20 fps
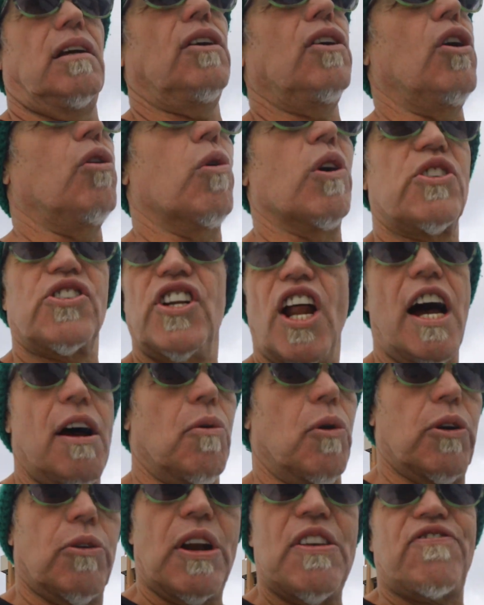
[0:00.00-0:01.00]
who was not,
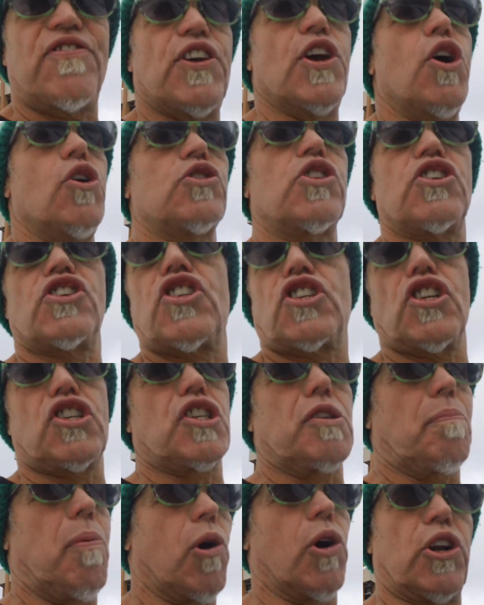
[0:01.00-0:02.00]
who refuses to
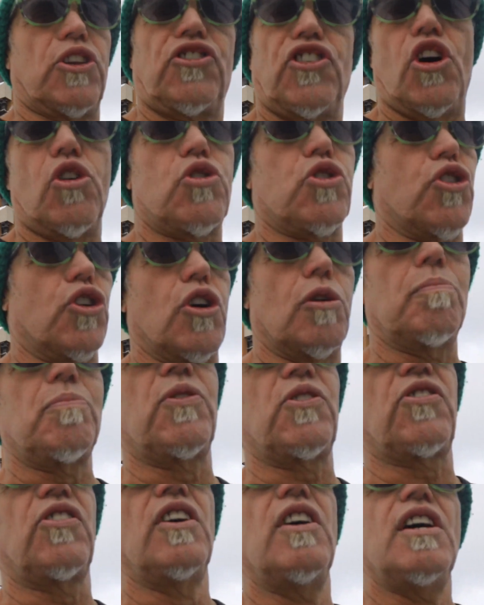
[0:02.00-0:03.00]
support his own
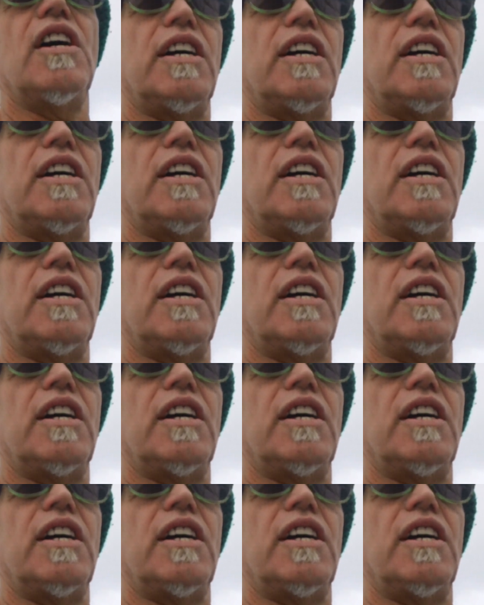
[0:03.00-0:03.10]
troops.